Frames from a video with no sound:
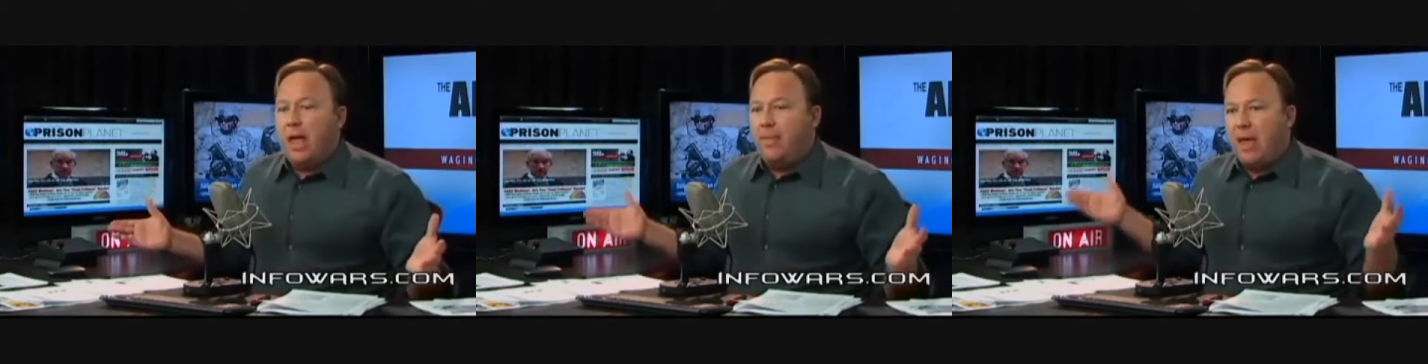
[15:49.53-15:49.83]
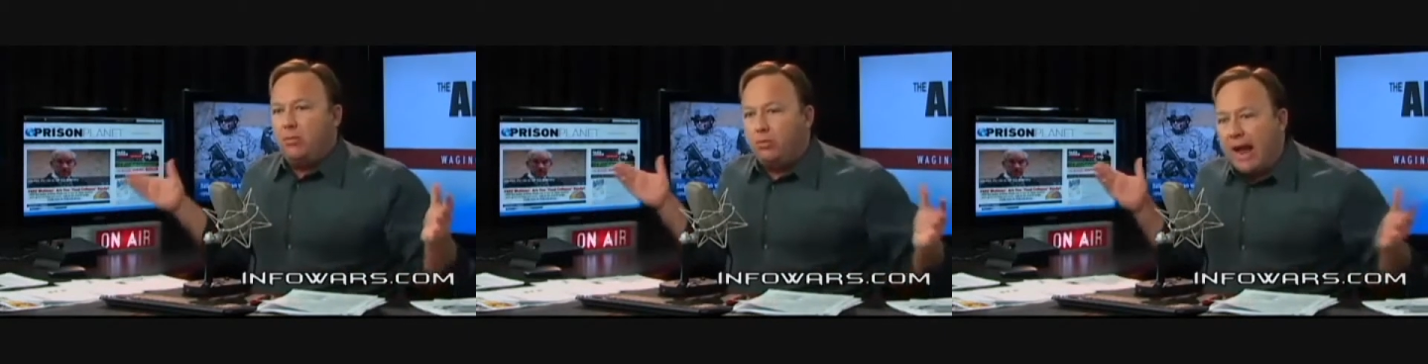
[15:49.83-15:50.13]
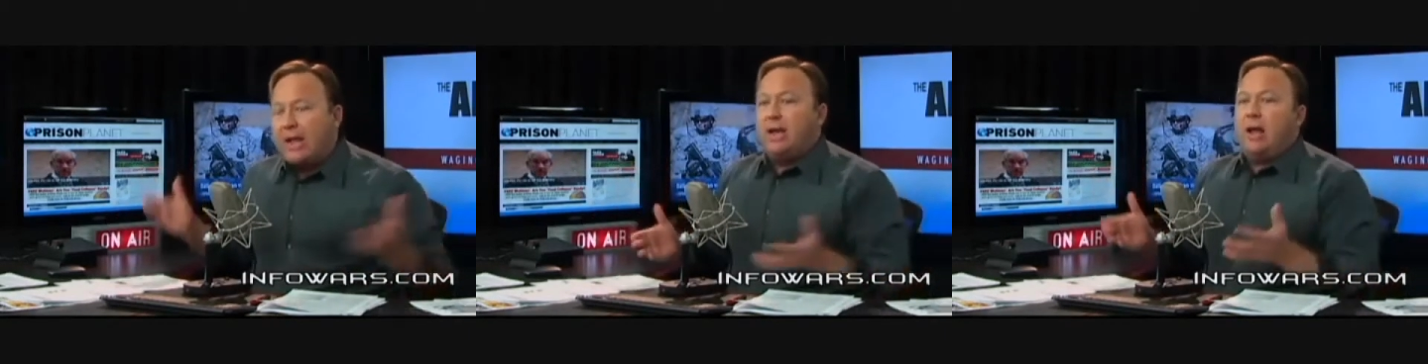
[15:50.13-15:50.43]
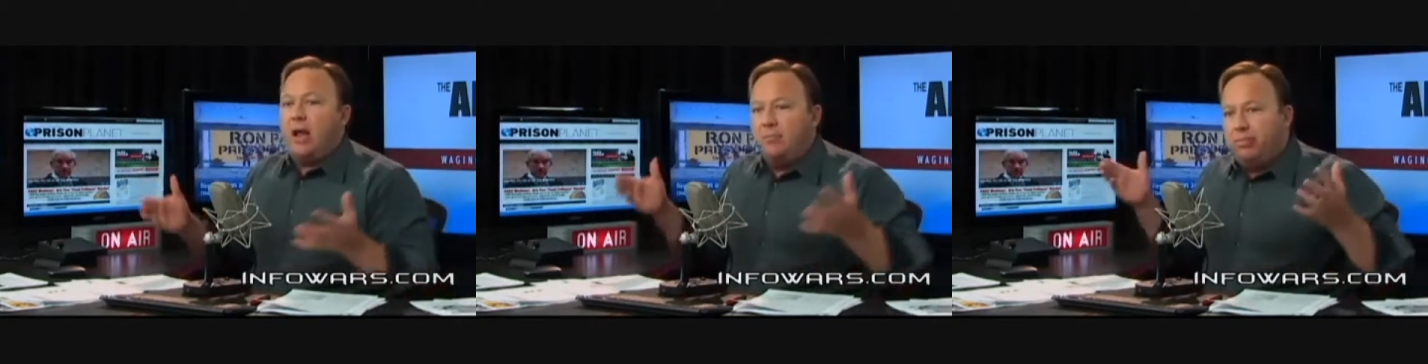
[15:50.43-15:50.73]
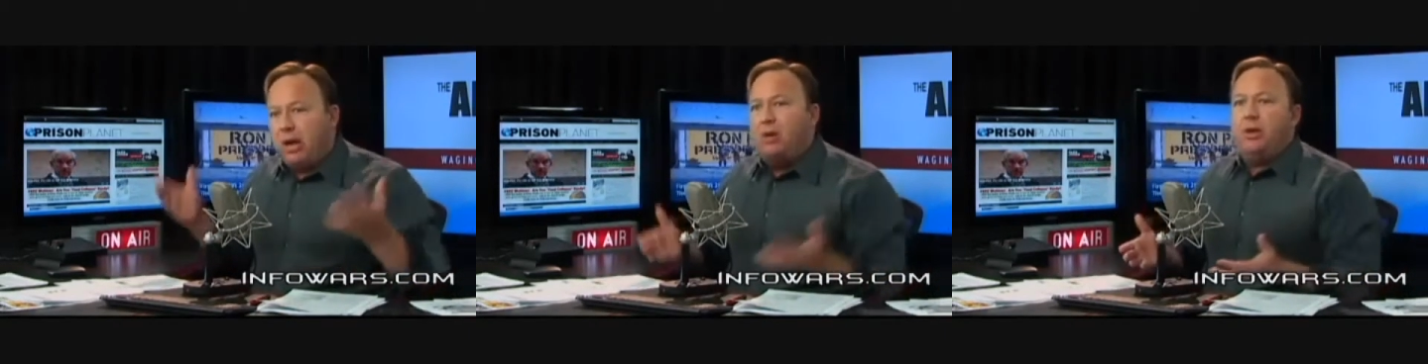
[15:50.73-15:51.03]
and they wreck it
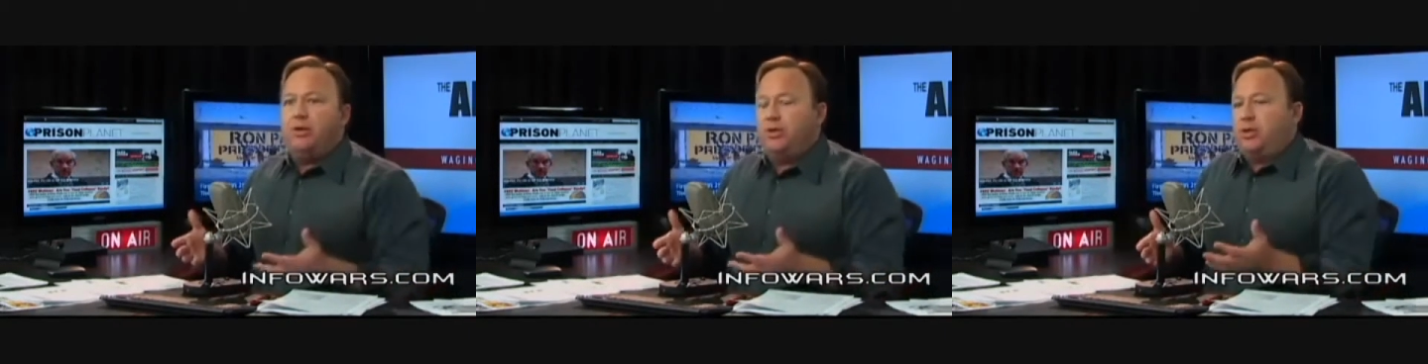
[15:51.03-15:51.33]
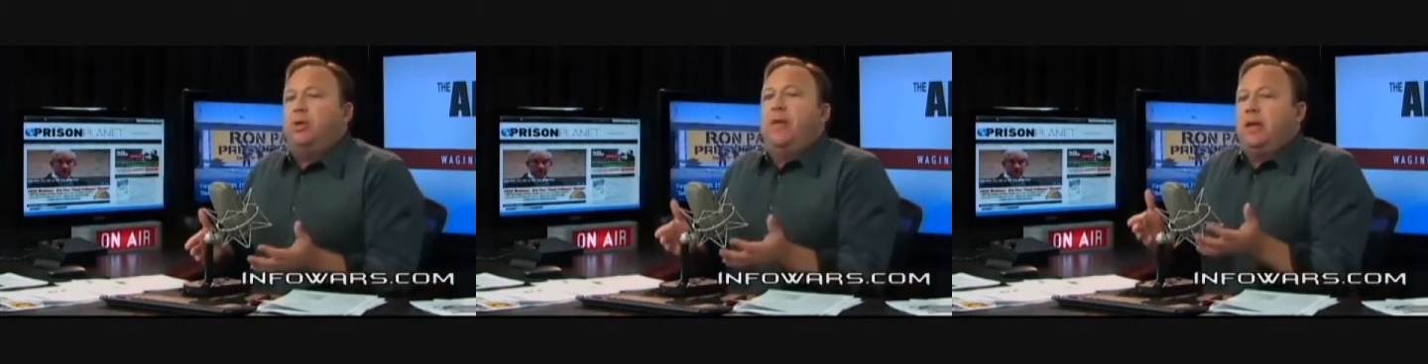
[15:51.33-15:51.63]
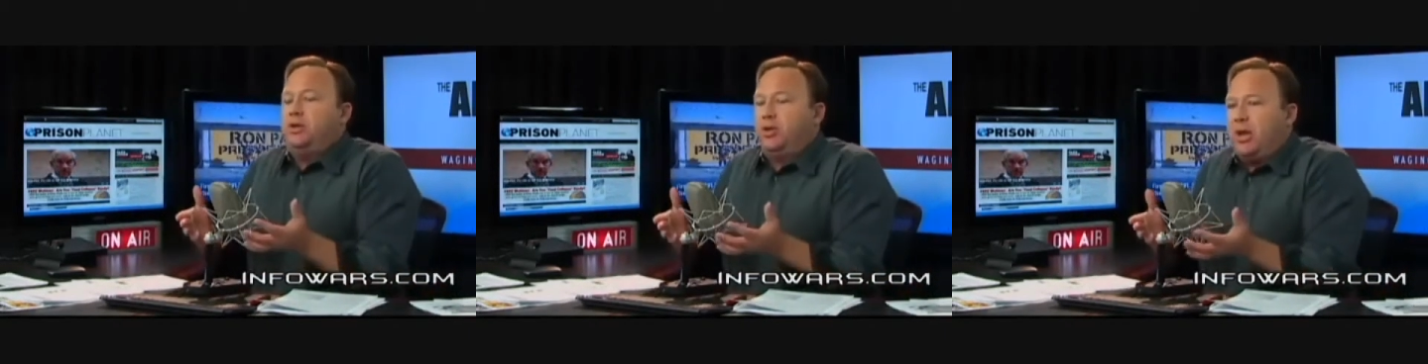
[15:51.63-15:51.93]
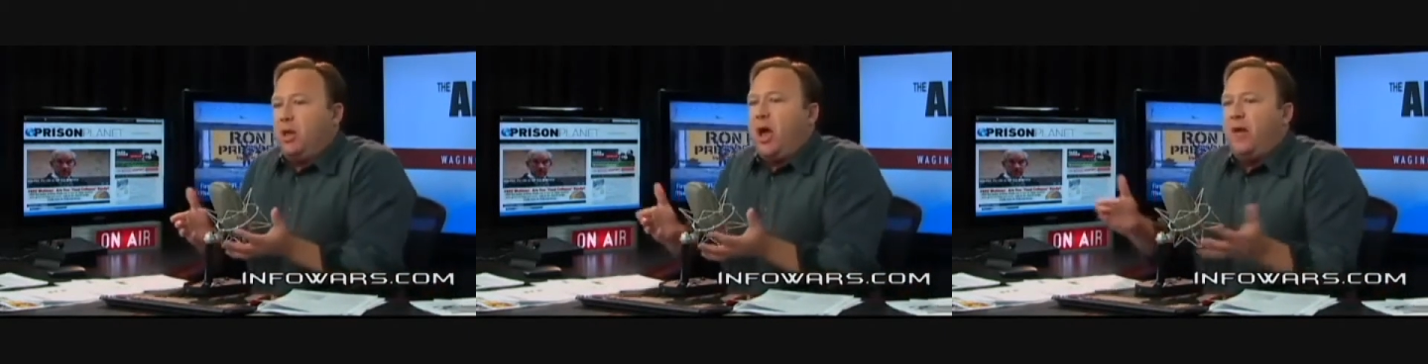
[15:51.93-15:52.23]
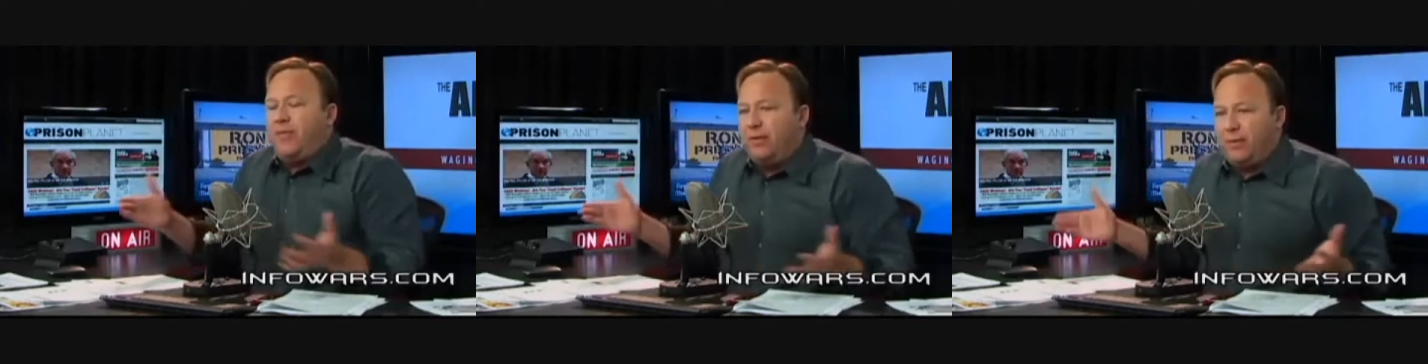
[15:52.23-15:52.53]
and implode it just so they can sell
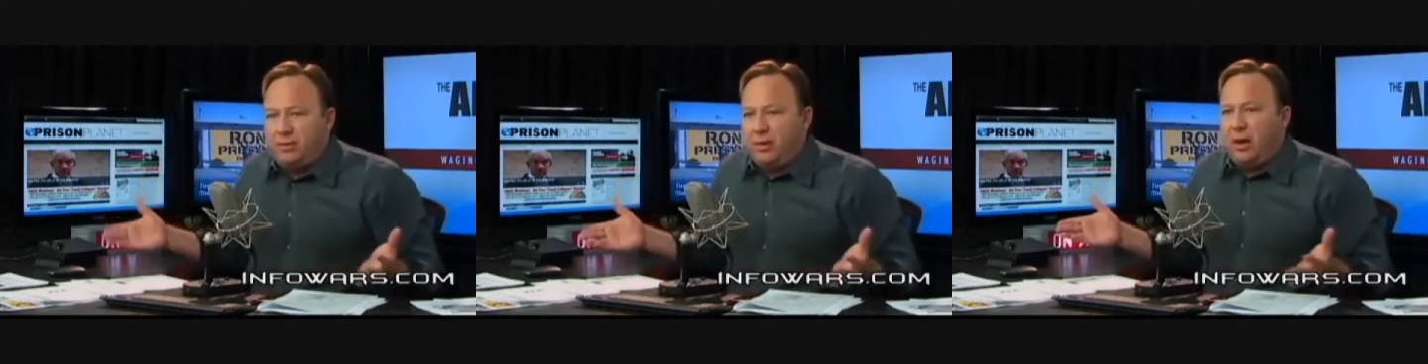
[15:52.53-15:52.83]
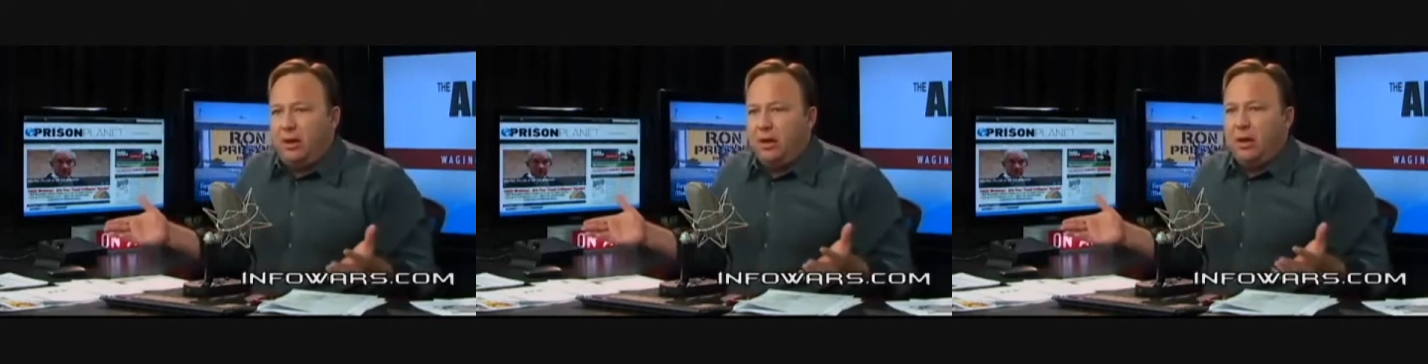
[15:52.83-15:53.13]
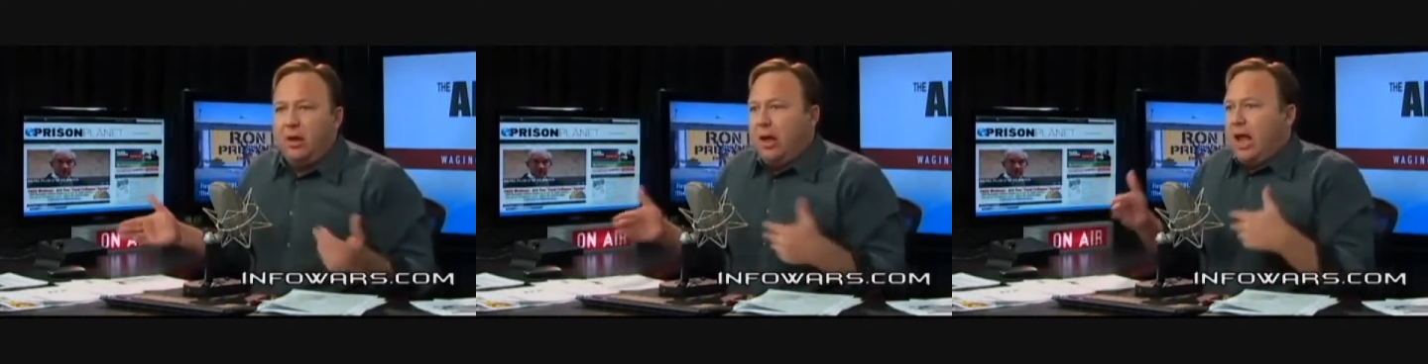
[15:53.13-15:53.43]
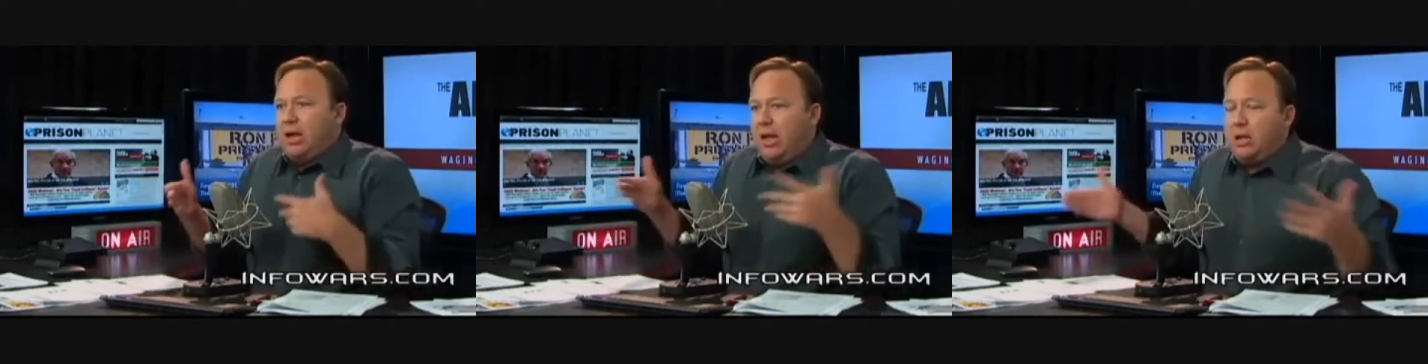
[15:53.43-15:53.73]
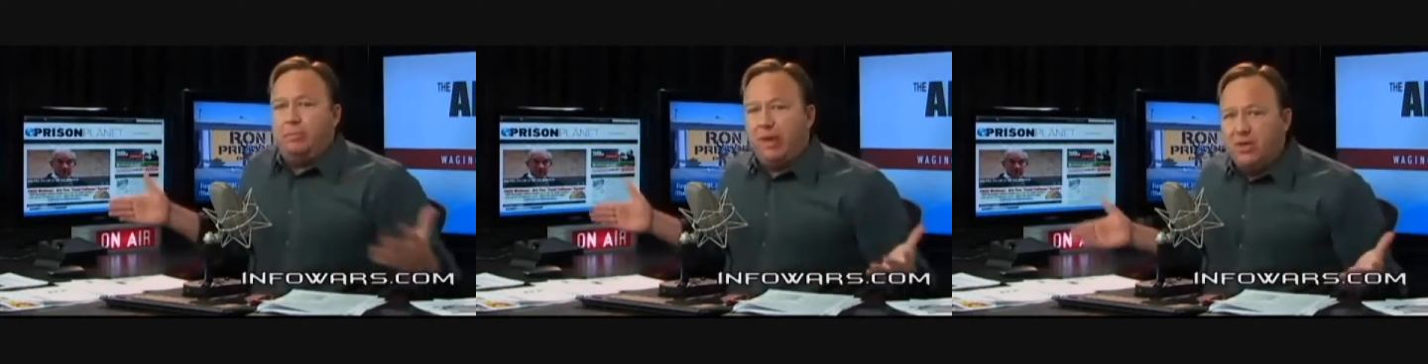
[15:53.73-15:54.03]
off everything and
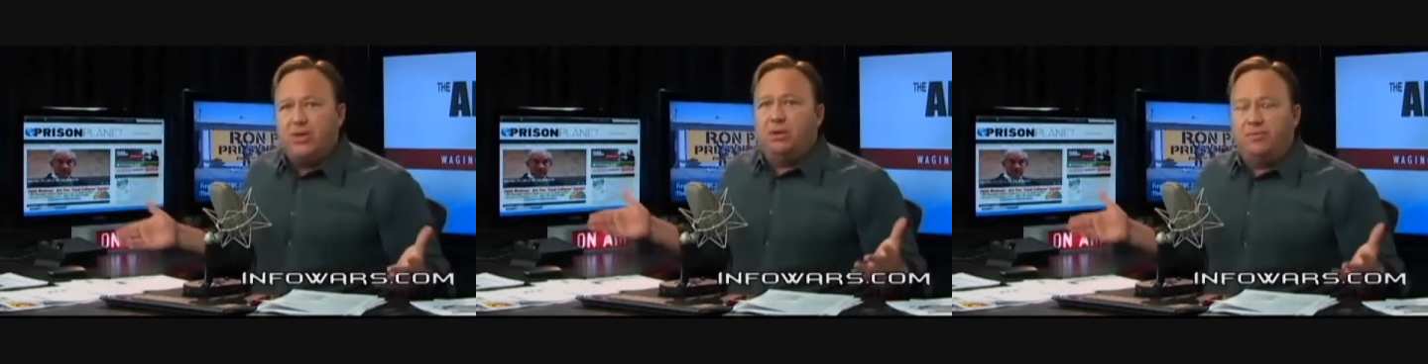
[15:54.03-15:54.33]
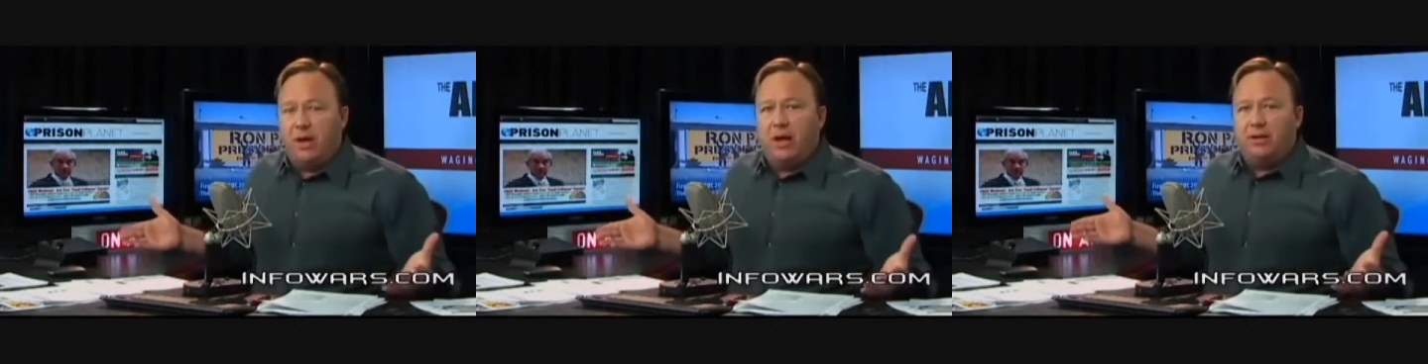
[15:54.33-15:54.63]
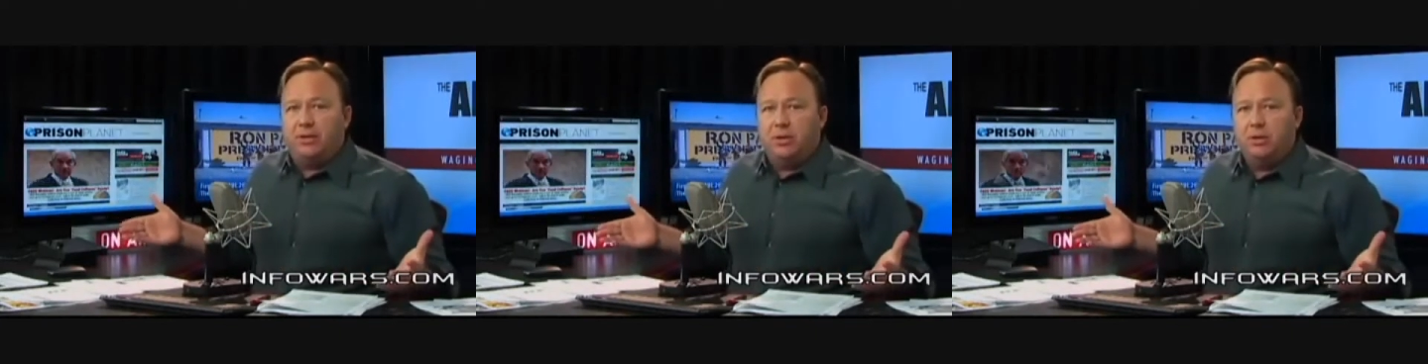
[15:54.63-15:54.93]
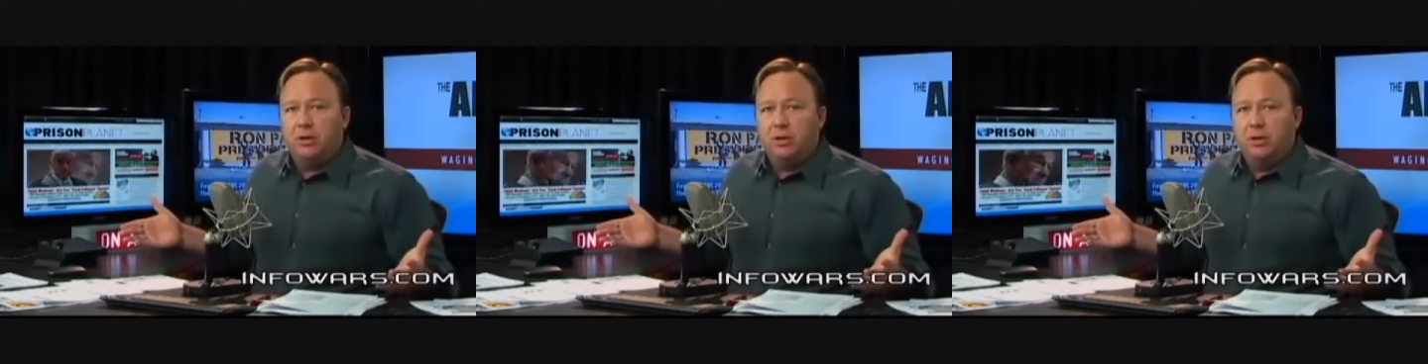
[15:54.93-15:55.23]
get the pension funds